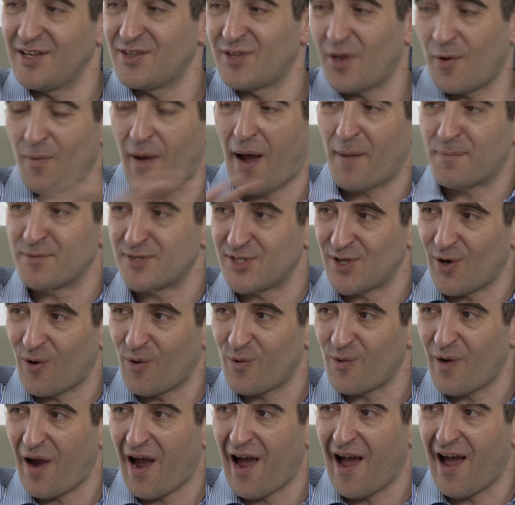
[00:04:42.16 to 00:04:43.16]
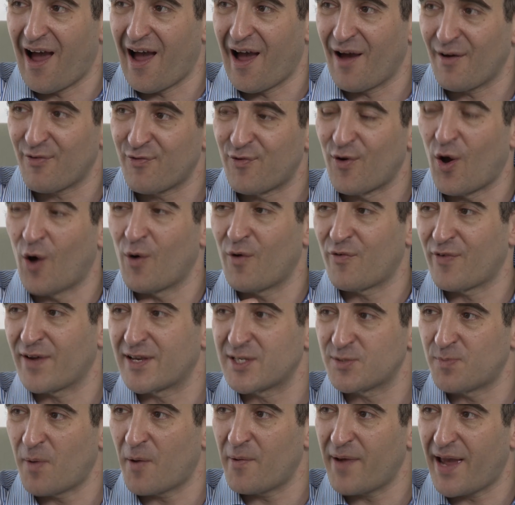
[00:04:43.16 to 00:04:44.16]
interrupts your flow of
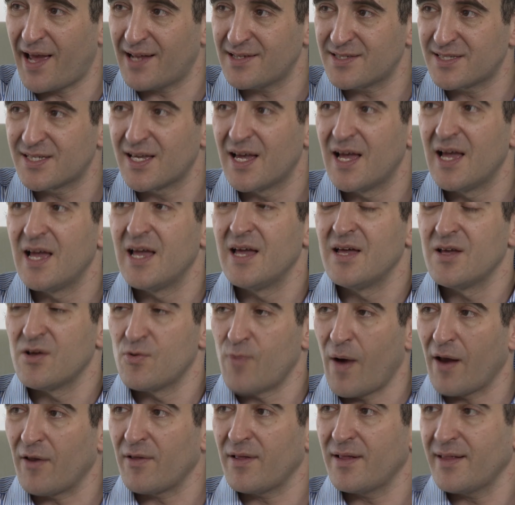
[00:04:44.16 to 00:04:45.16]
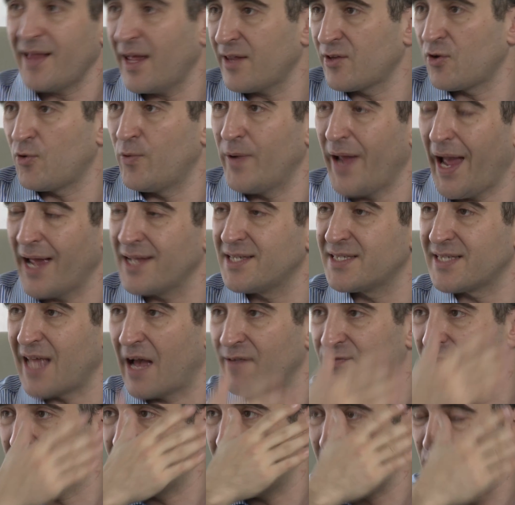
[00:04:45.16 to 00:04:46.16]
experience. Rather than that, create
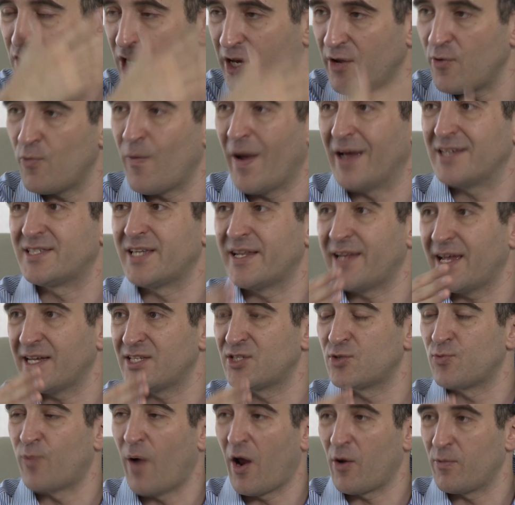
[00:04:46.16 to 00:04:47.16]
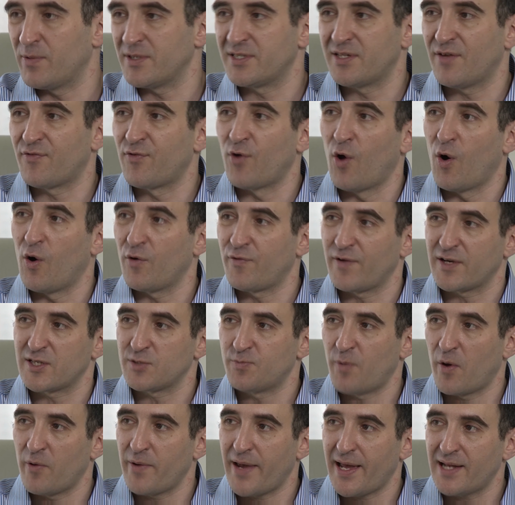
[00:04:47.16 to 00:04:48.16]
stuff that actually resonates well with the flow of
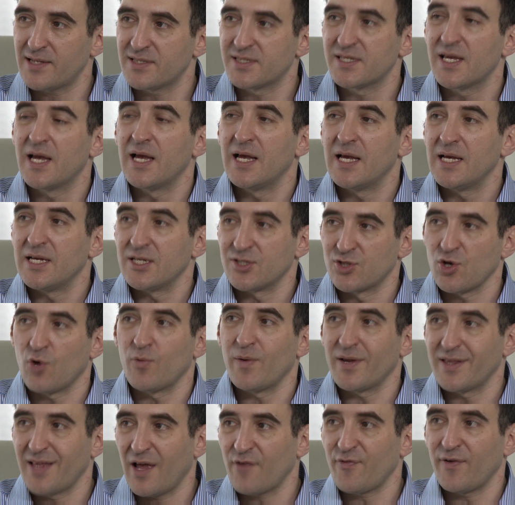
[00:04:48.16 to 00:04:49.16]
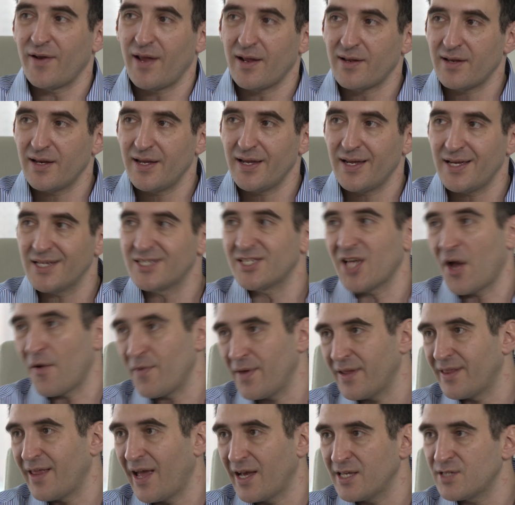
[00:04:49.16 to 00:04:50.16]
experience. So it's
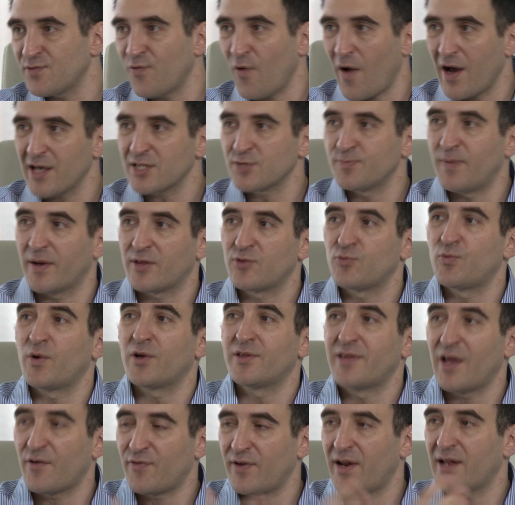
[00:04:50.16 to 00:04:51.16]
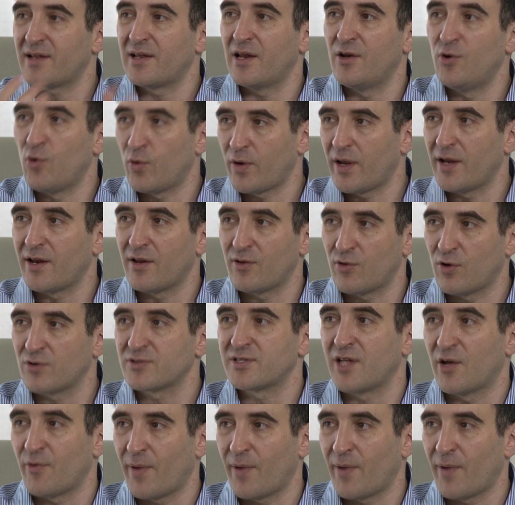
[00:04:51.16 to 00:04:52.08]
early days for us, but we're definitely looking in those